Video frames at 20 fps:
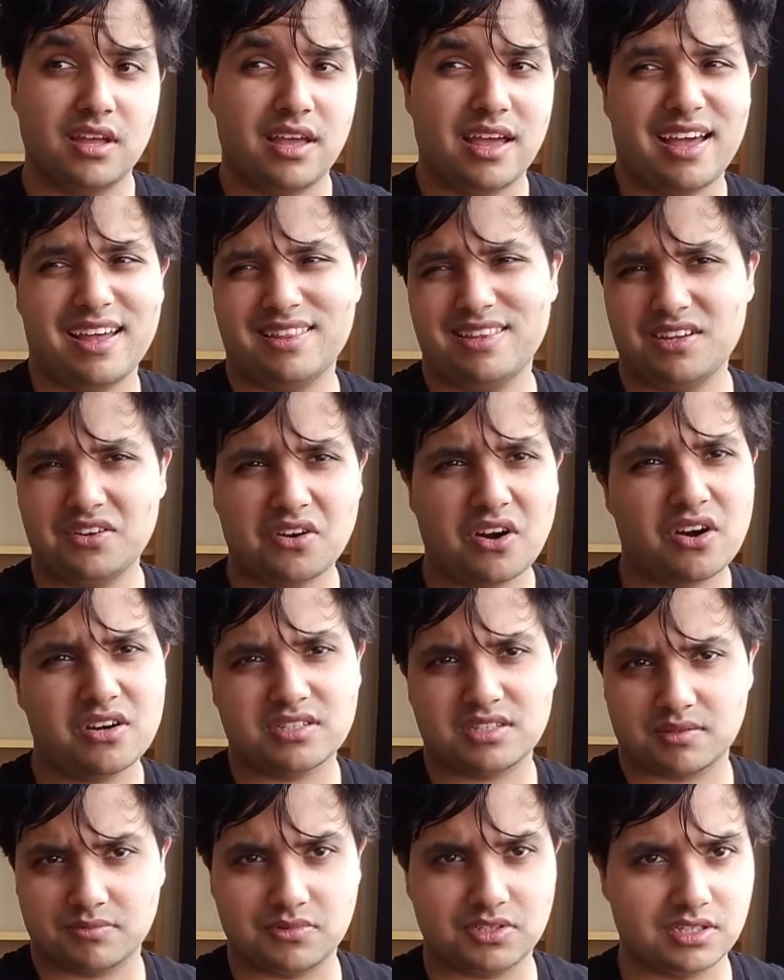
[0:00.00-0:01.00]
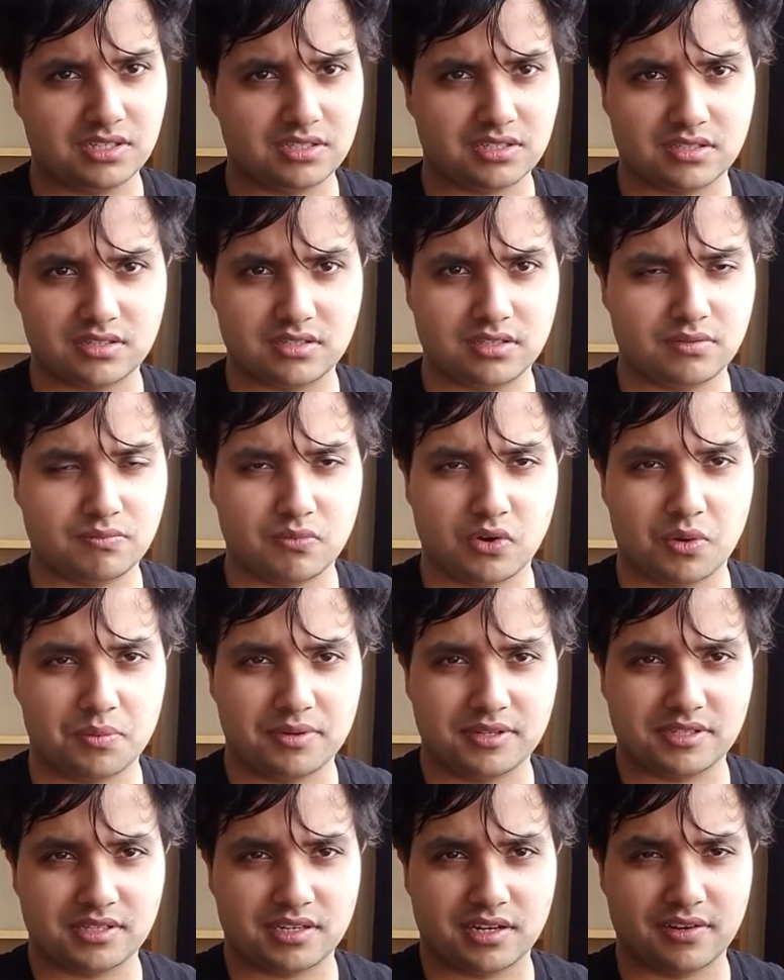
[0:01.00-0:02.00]
And there are some cheesy
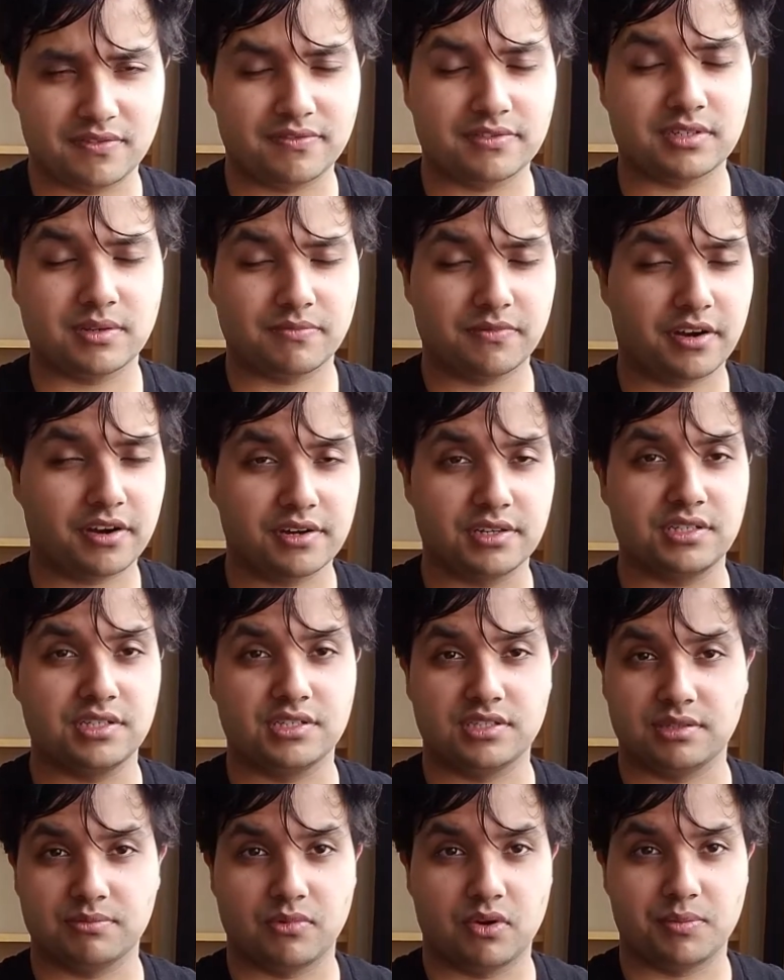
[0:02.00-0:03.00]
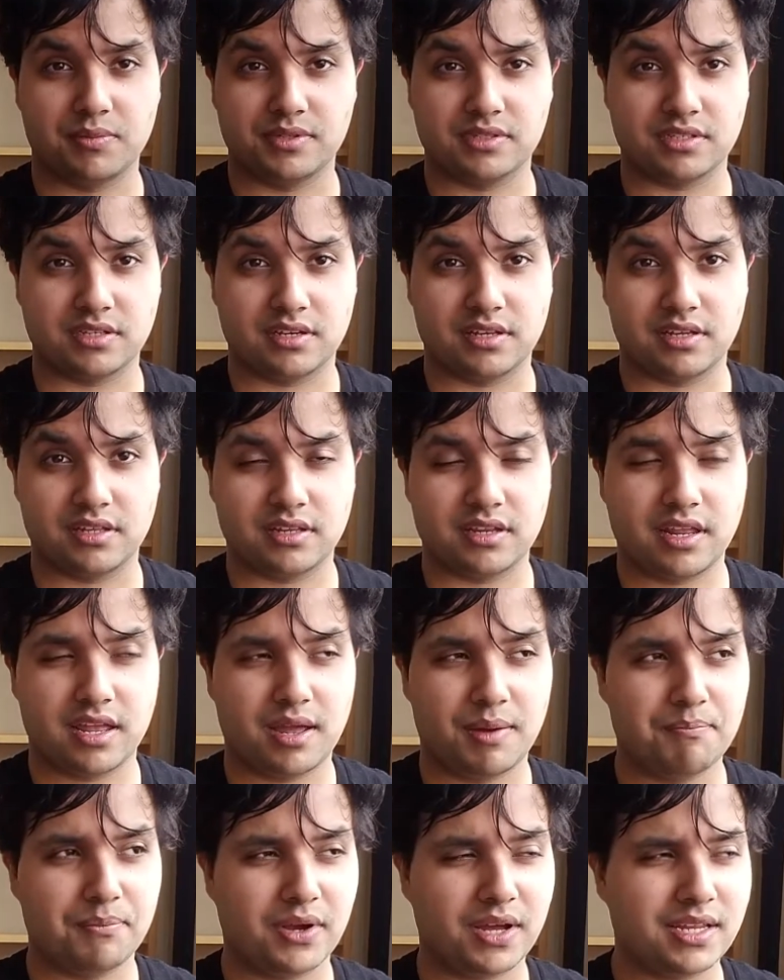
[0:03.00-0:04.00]
moments in it, some very cheesy moments in it.
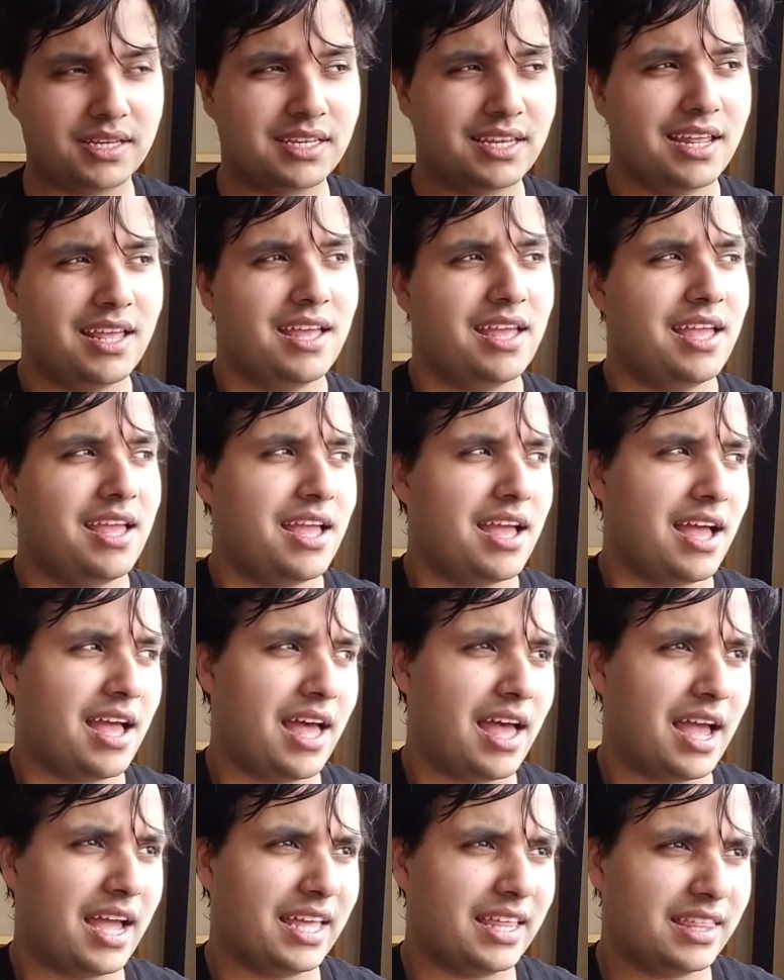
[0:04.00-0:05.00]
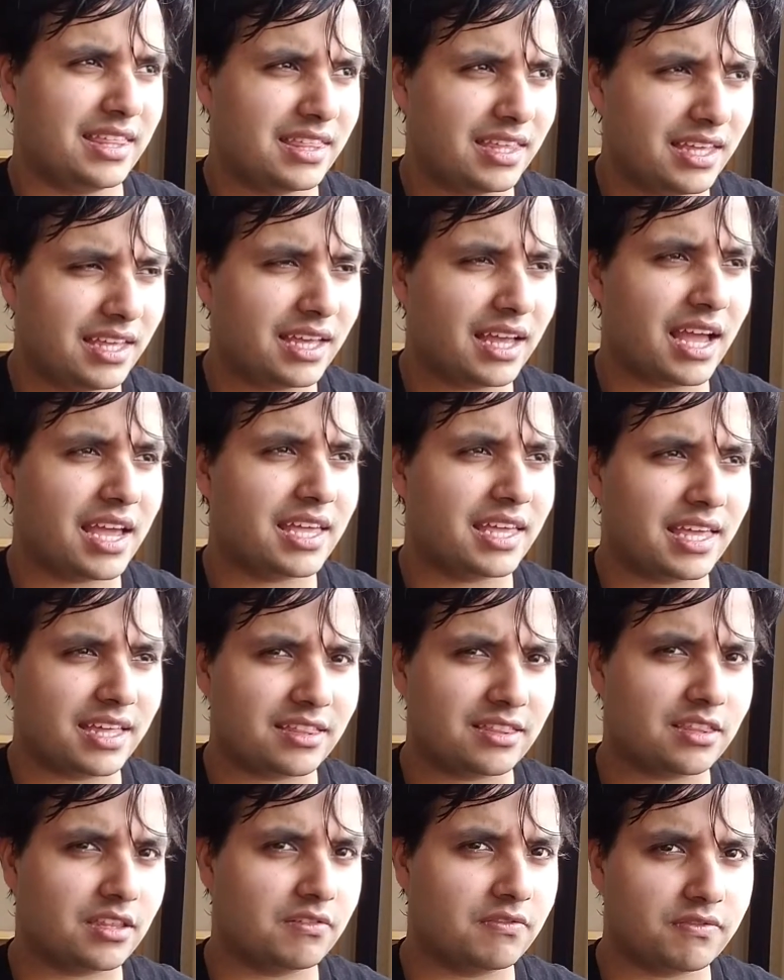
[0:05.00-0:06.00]
But I think I
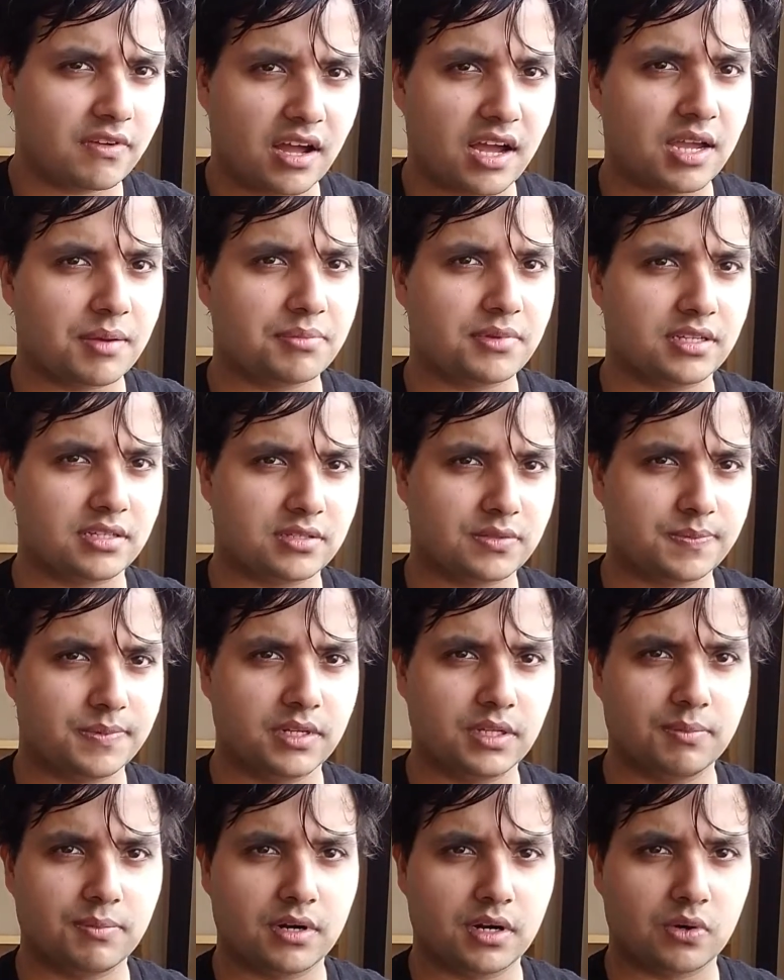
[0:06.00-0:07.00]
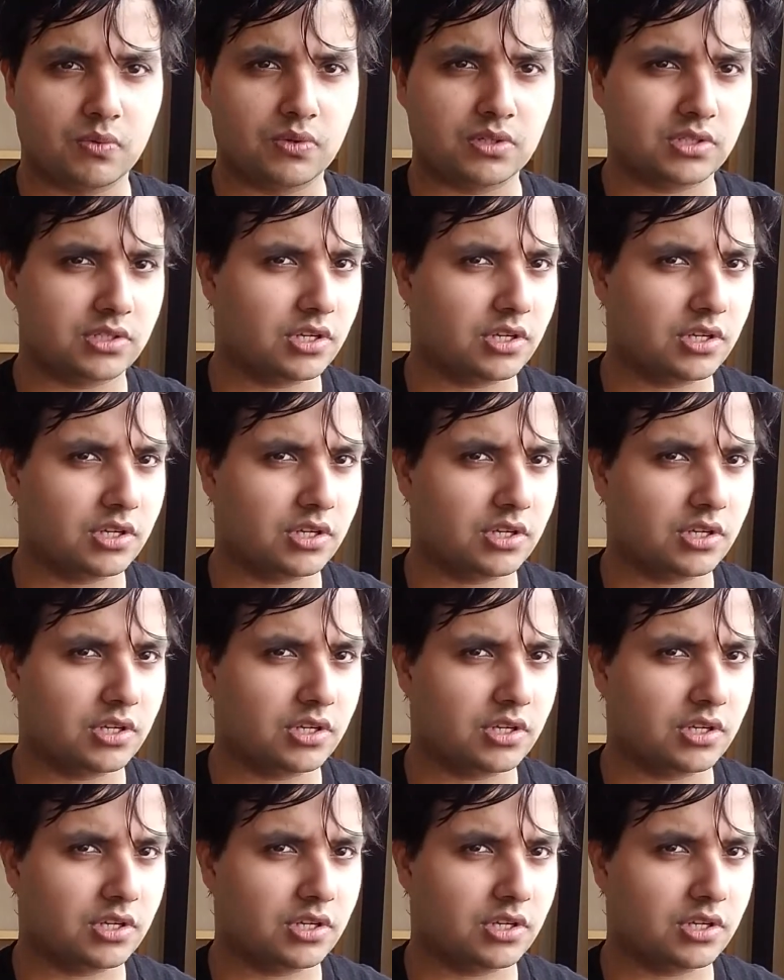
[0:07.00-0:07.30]
get the vibe that Spielberg was